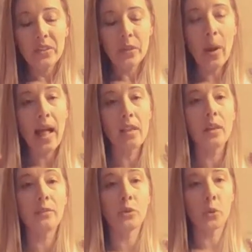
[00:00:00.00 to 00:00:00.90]
So
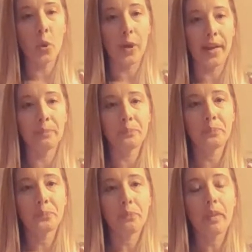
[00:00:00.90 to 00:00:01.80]
Helen of Troy
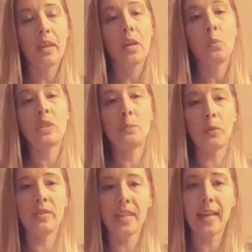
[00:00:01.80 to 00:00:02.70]
was
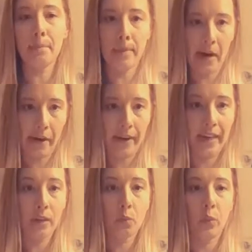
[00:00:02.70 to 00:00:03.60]
supposed to get
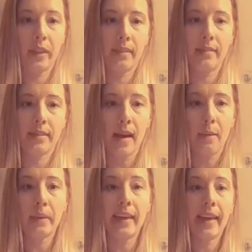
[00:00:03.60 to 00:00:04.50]
married with
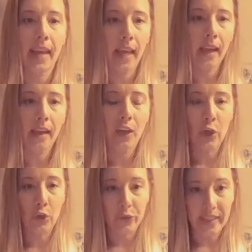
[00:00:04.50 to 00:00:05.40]
some king
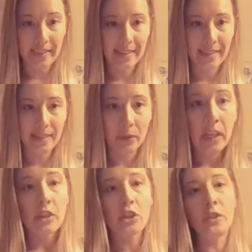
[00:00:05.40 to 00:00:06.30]
in Greece.
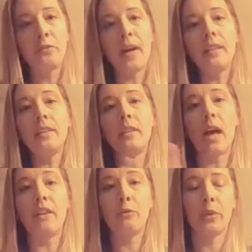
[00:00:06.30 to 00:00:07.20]
She fell in
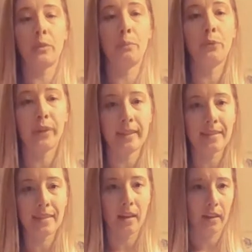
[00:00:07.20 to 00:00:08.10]
love with a
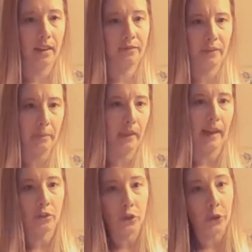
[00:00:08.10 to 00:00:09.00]
prince from
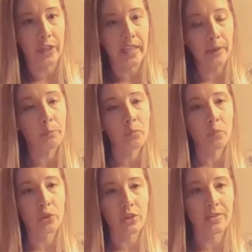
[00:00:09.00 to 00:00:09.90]
like Turkey,
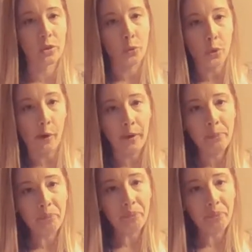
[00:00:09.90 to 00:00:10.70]
which is Troy.